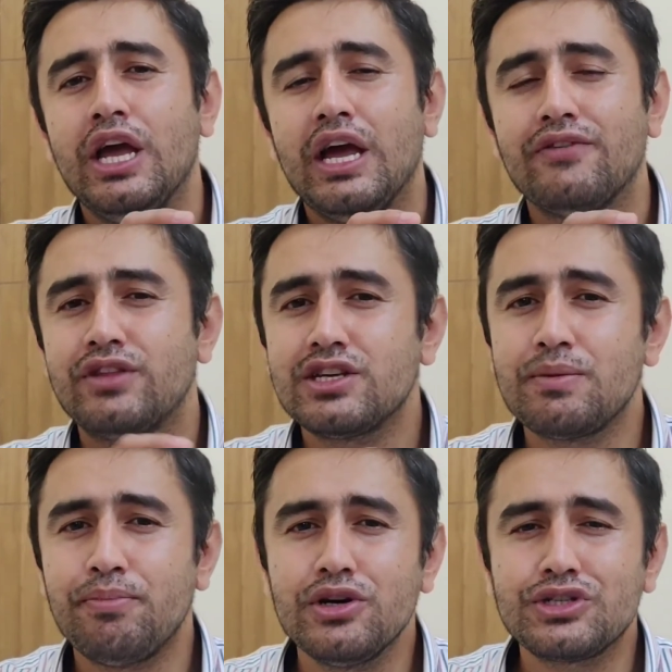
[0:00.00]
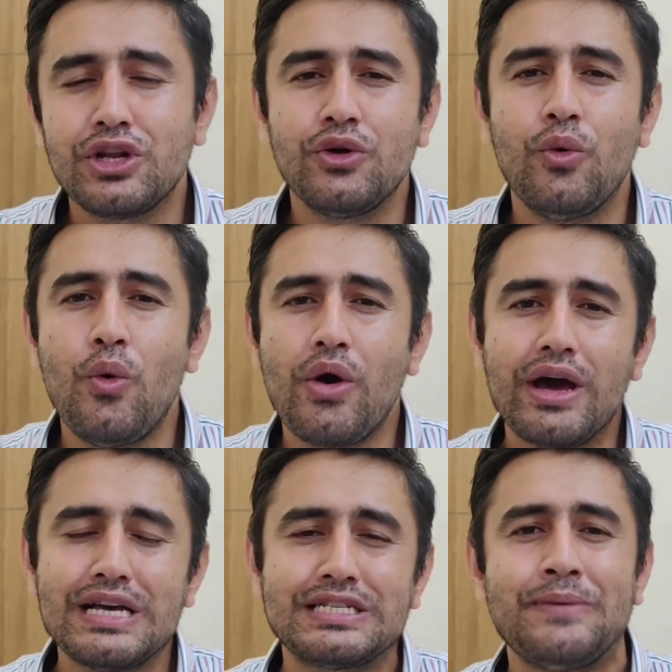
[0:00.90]
if there is a person who
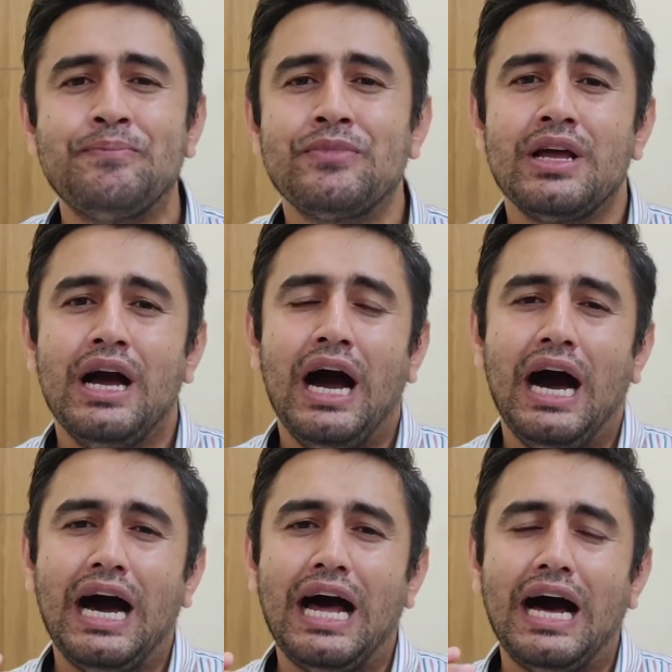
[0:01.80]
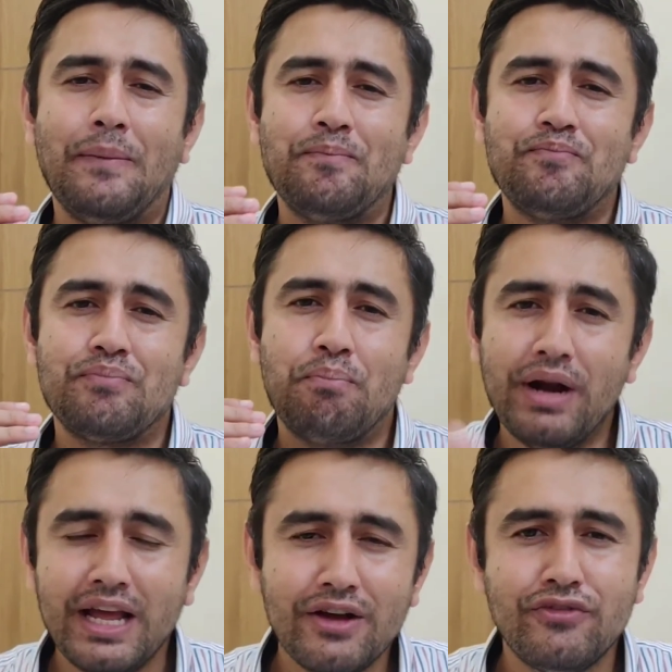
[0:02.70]
is
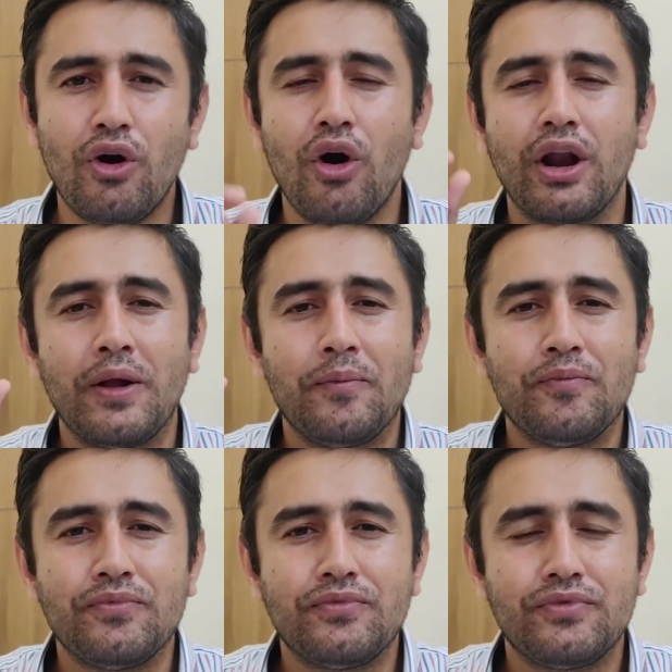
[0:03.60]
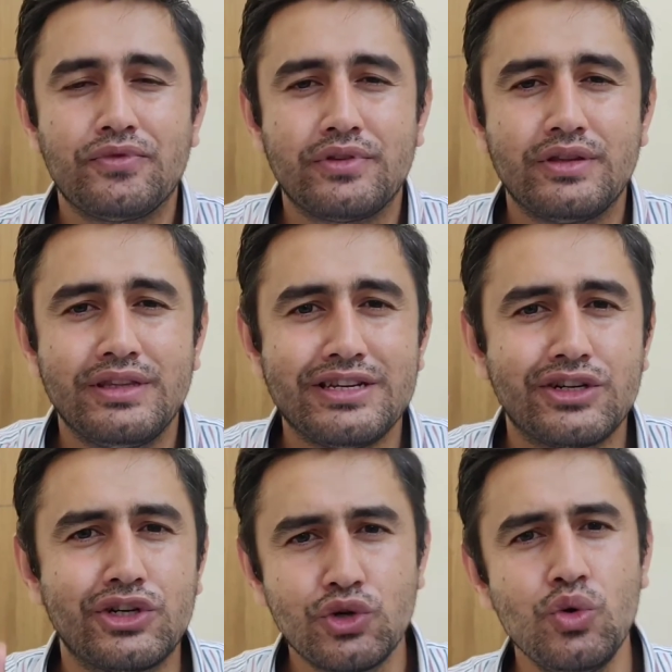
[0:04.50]
bidding for
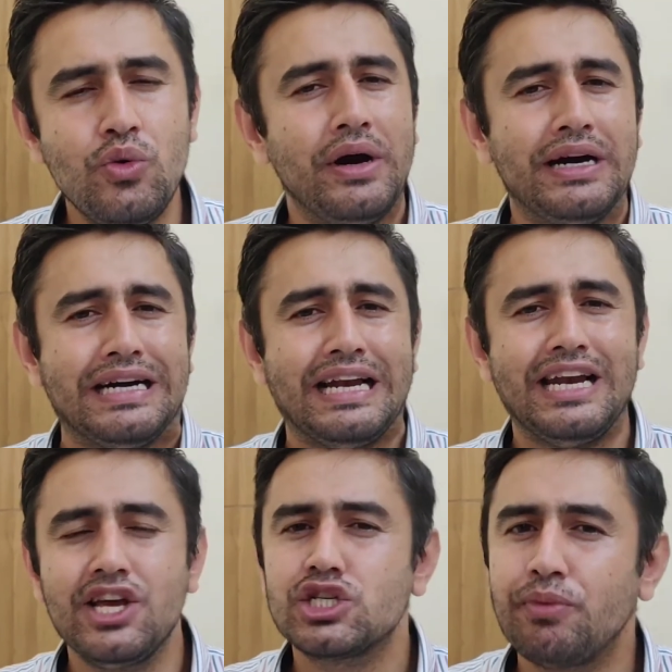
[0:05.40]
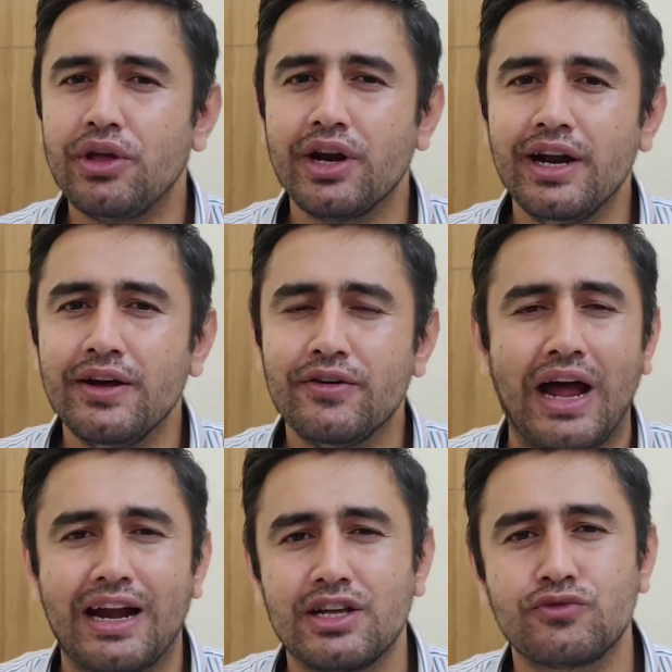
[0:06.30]
two lease period,
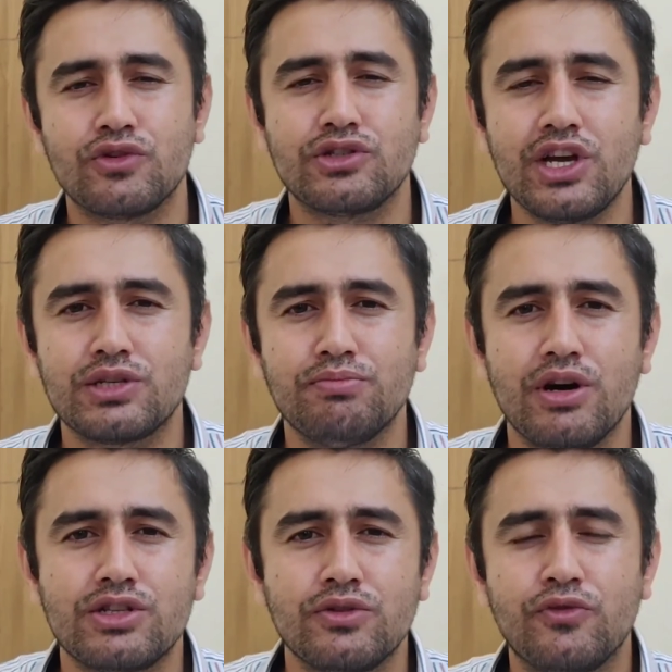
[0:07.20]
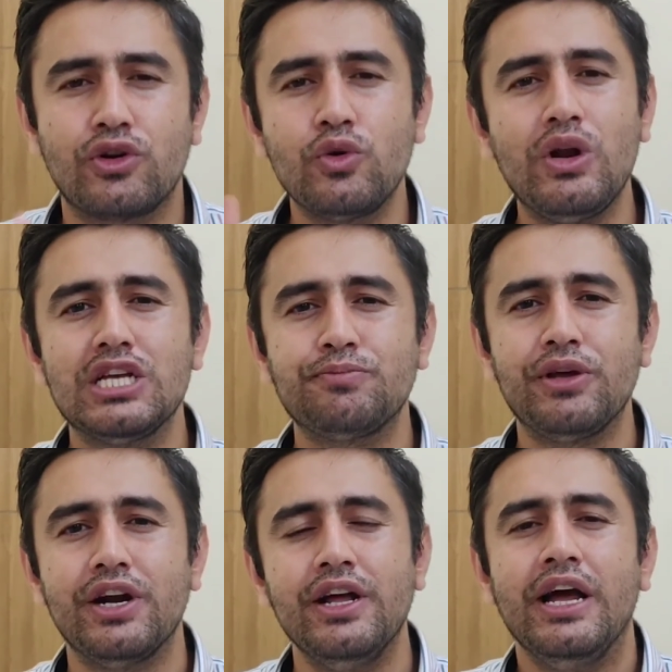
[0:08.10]
at least for 6 months, for two lease
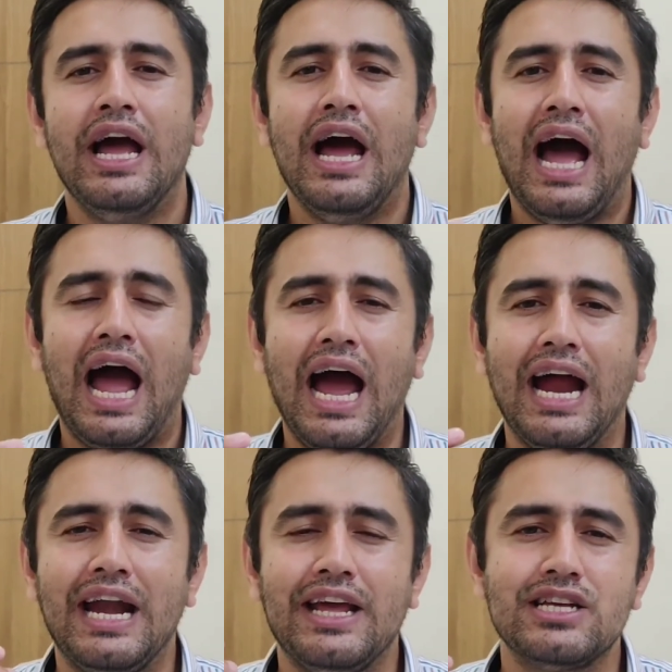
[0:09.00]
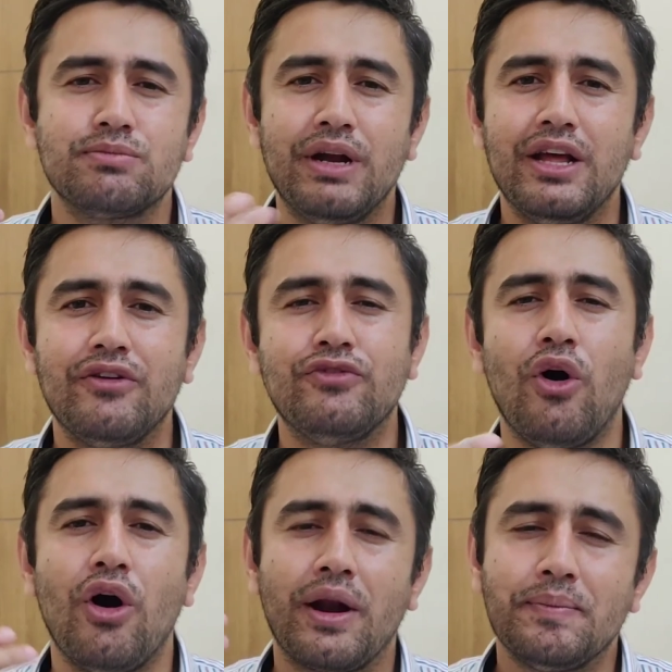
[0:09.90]
period, and he's bidding
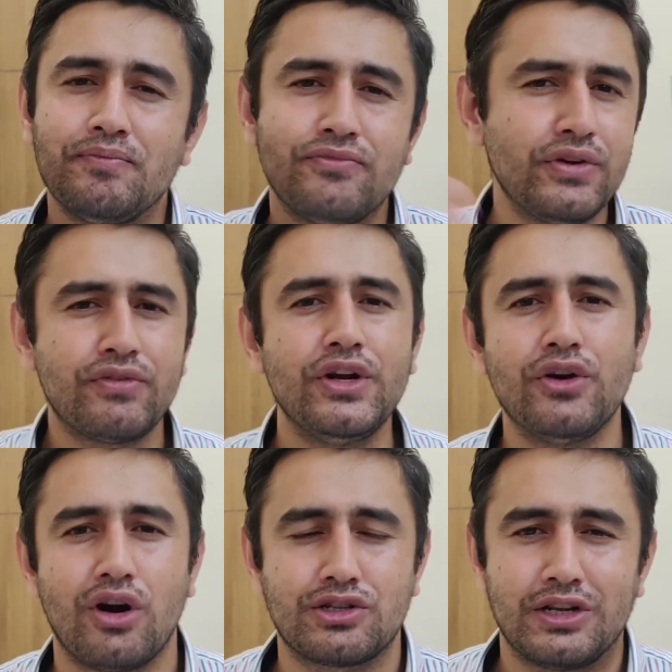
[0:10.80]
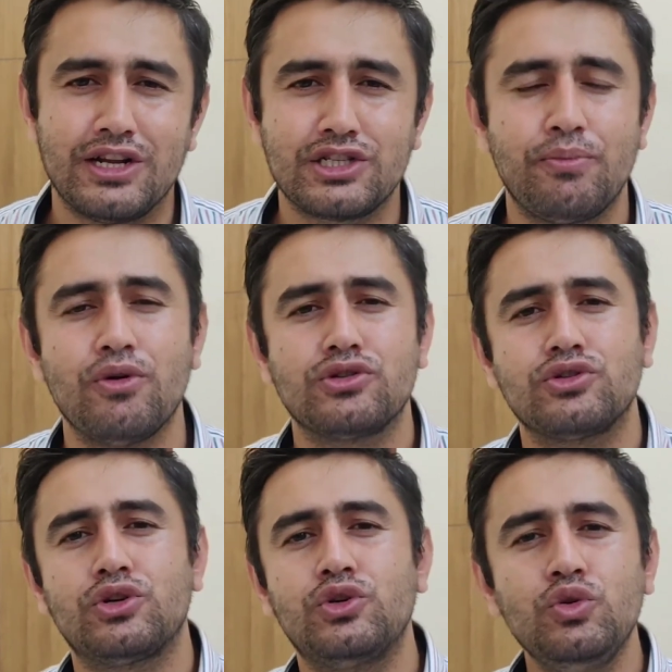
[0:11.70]
for 50 dots, let's suppose.
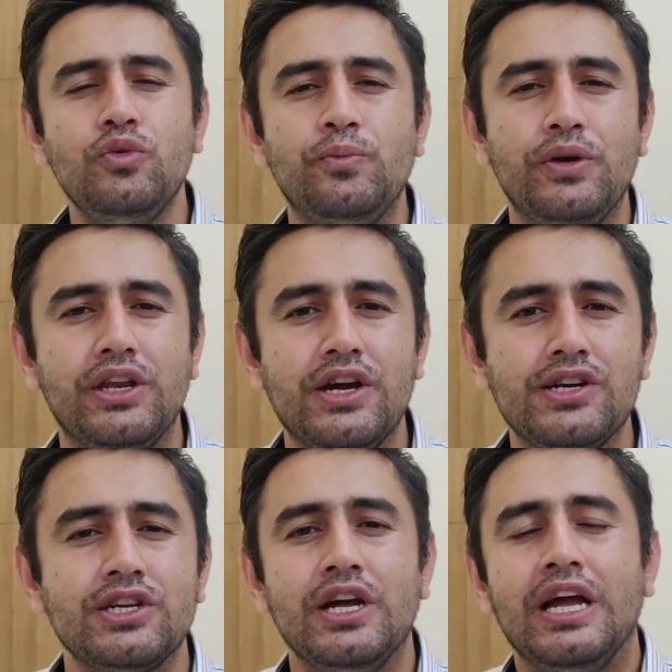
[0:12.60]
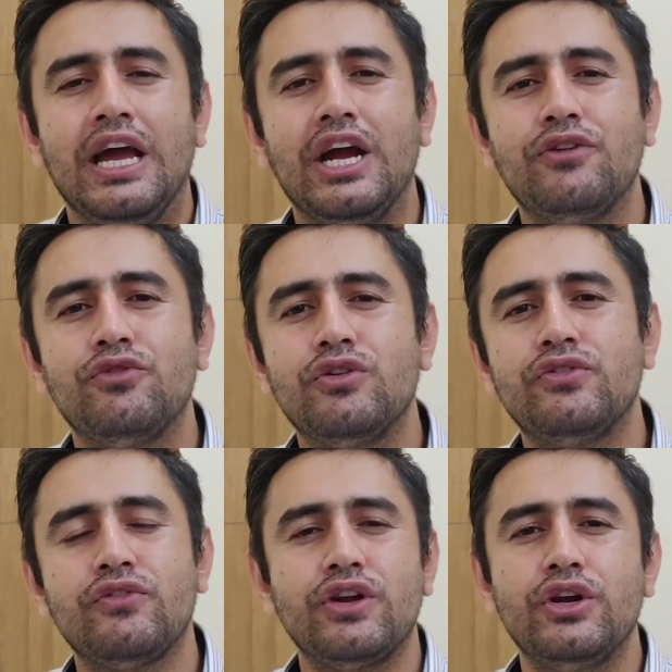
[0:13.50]
So two periods, it would be
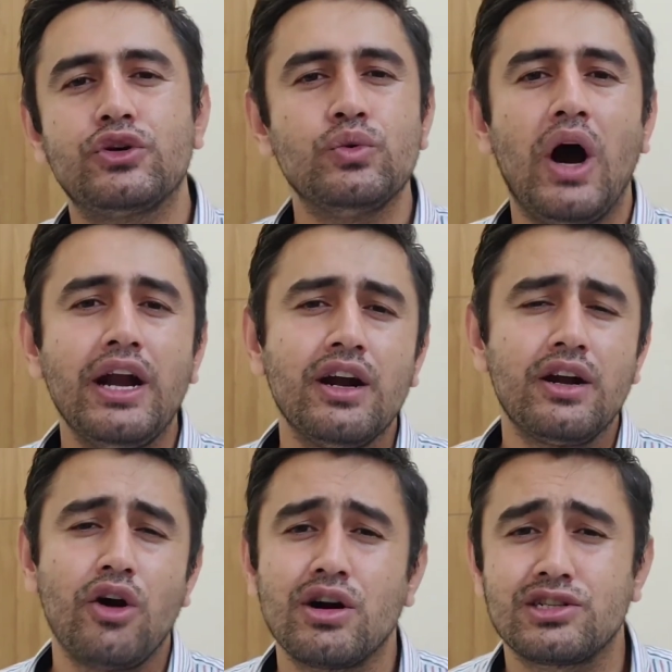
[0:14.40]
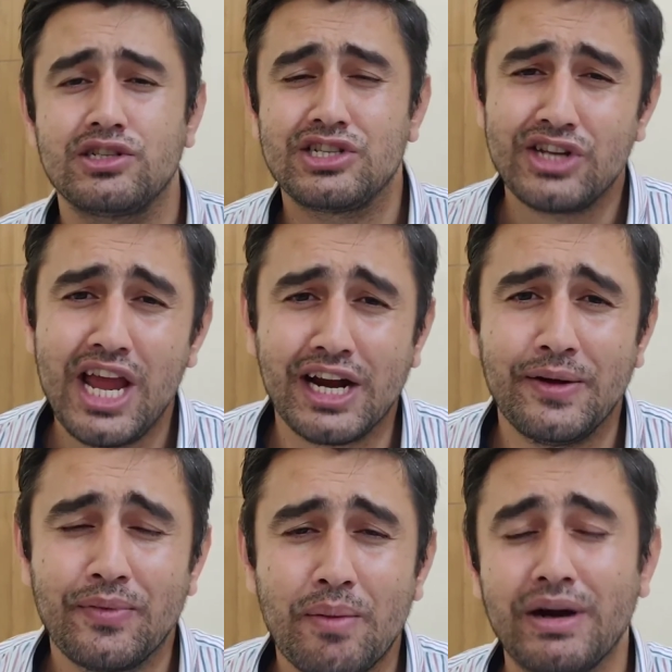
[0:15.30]
15 to 200 dots staked.
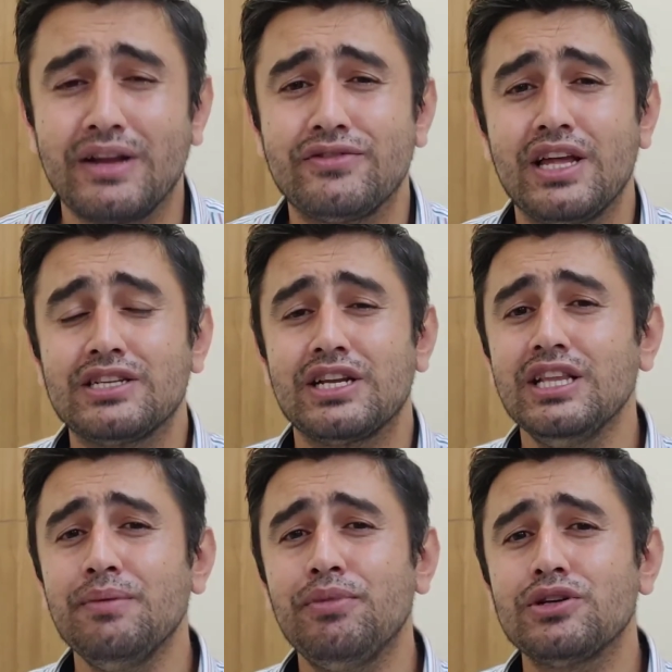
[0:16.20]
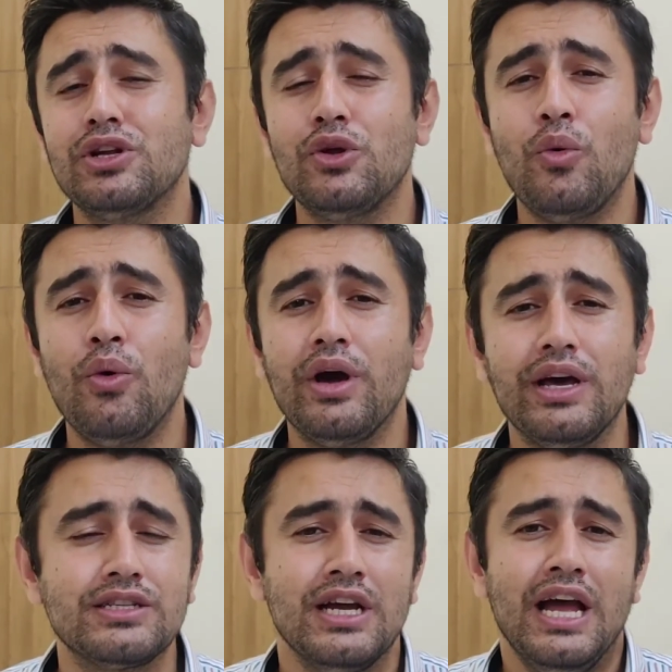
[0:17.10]
But if there is another person who
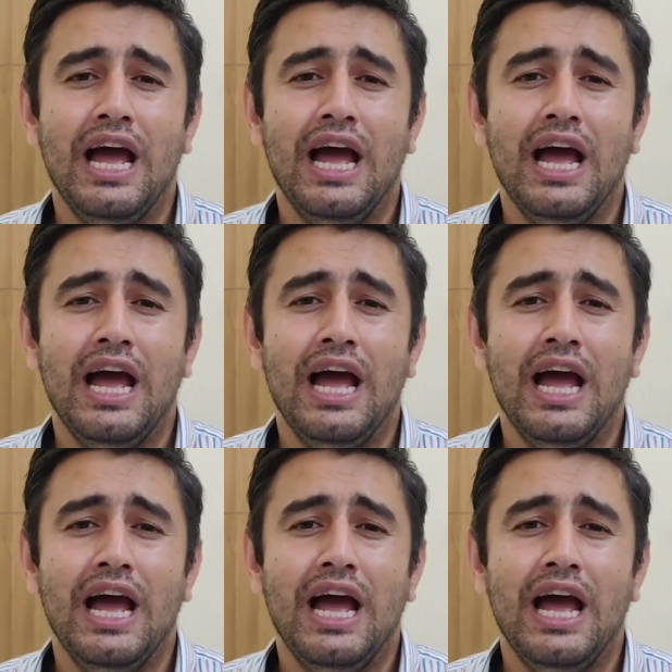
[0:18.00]
is